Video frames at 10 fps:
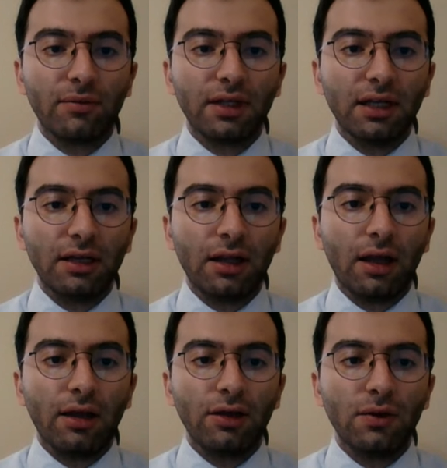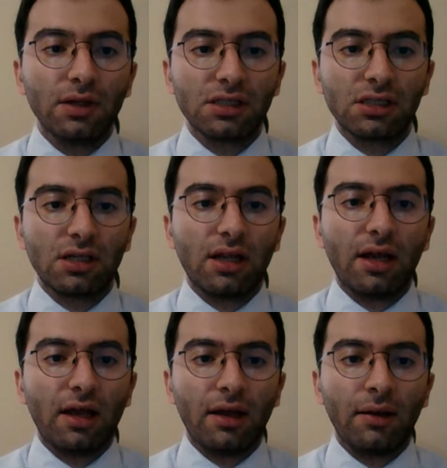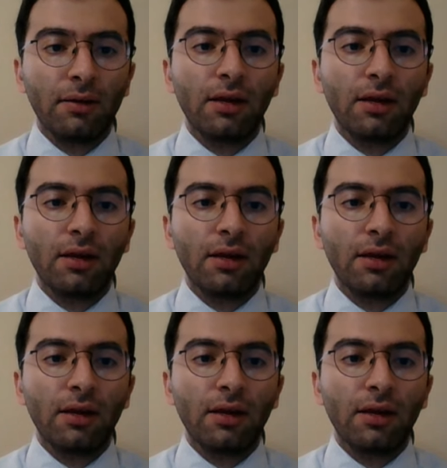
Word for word: the US uh,